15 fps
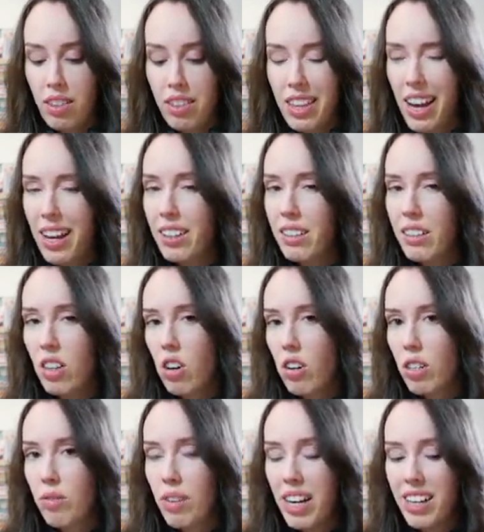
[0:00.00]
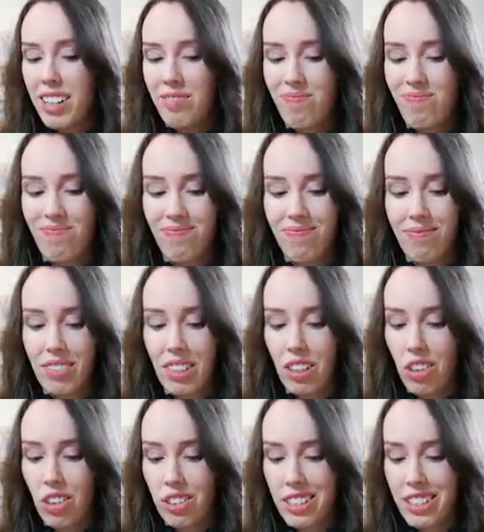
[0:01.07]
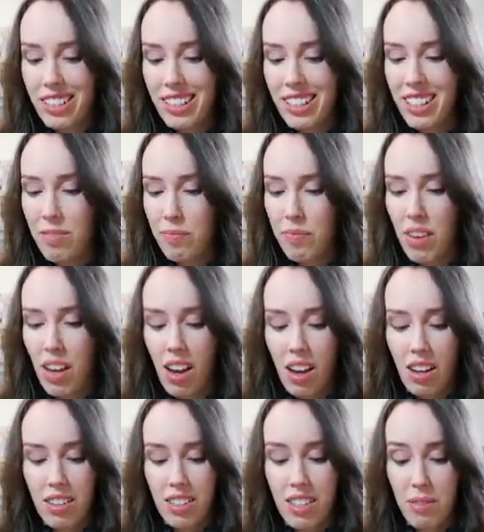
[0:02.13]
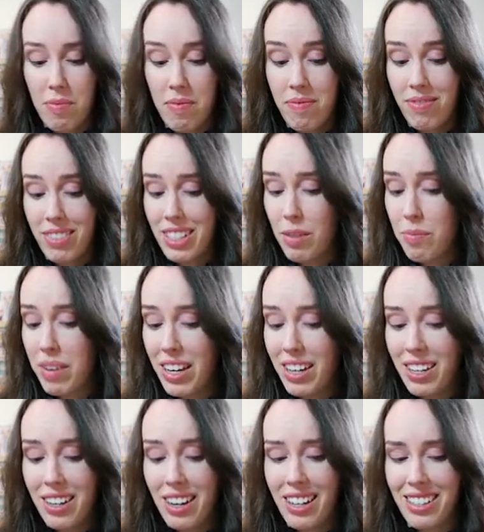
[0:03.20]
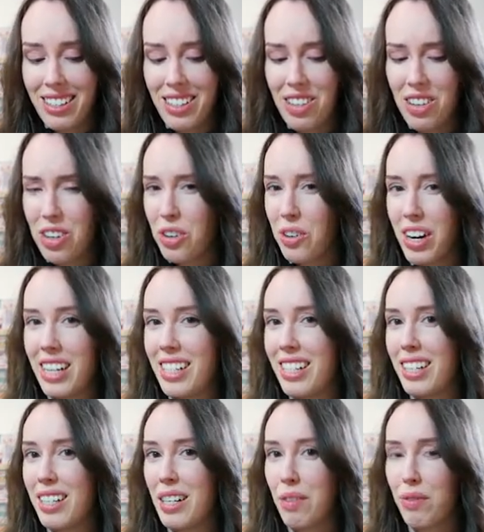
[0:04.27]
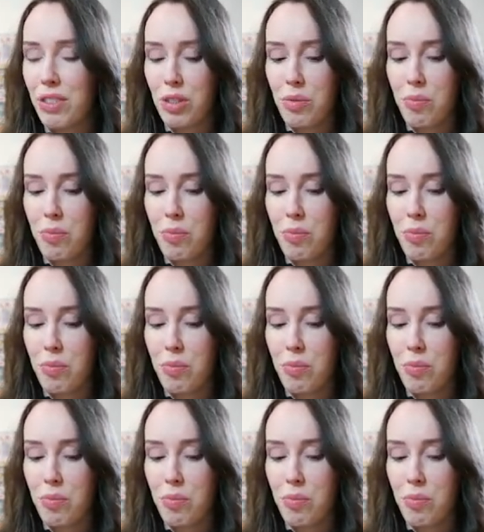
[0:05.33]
That God Rare, honestly, to, to me, it's not crazy enough to